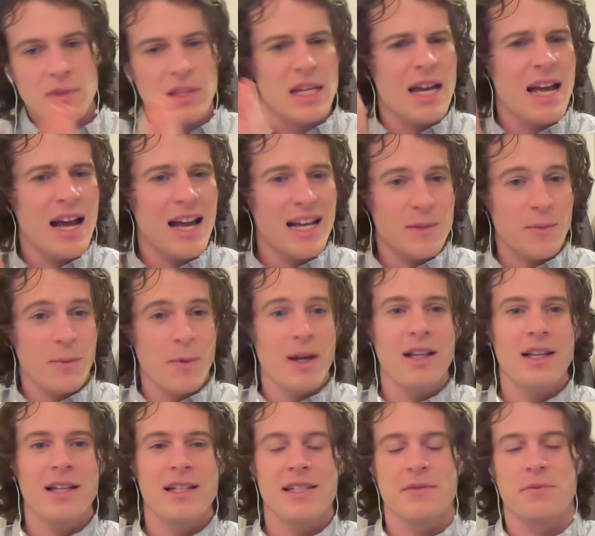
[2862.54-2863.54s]
as
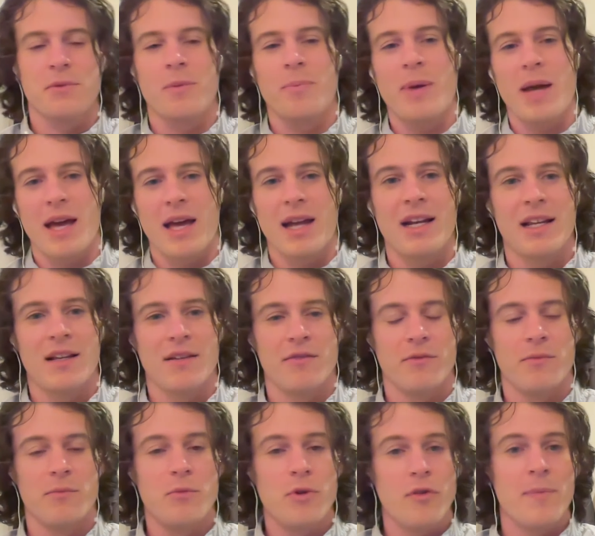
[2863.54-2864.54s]
well as
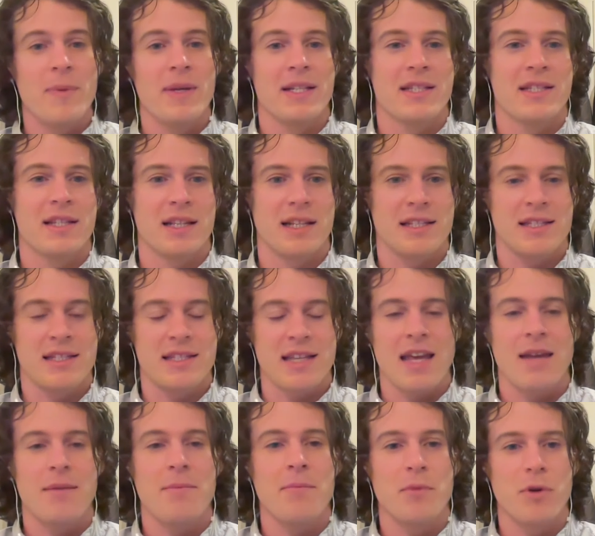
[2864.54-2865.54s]
repetitive movements in the
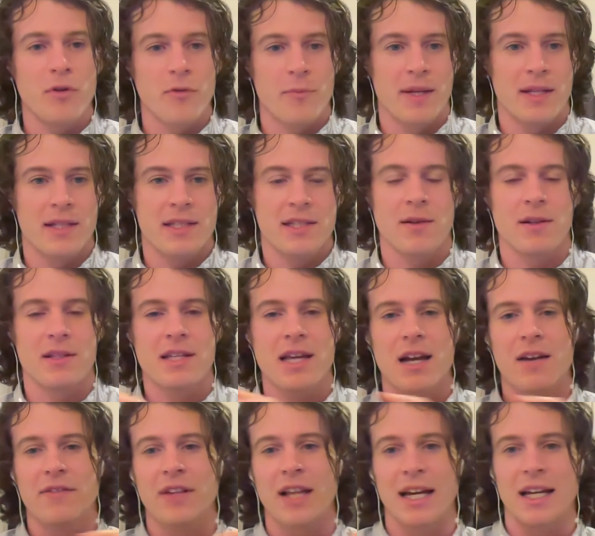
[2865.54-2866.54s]
same movement. So it's kind
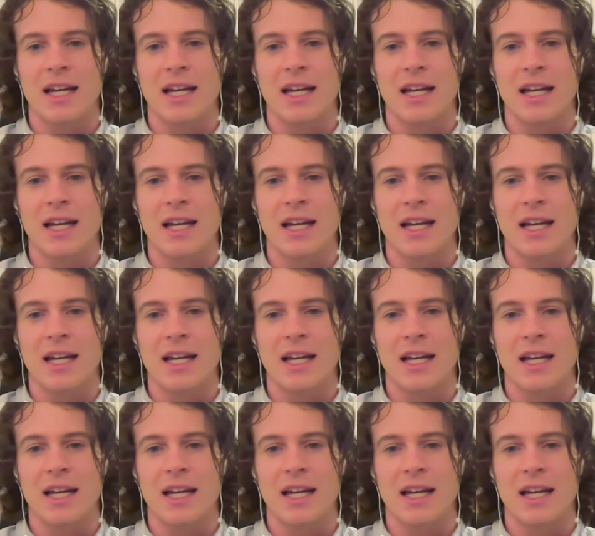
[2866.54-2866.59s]
of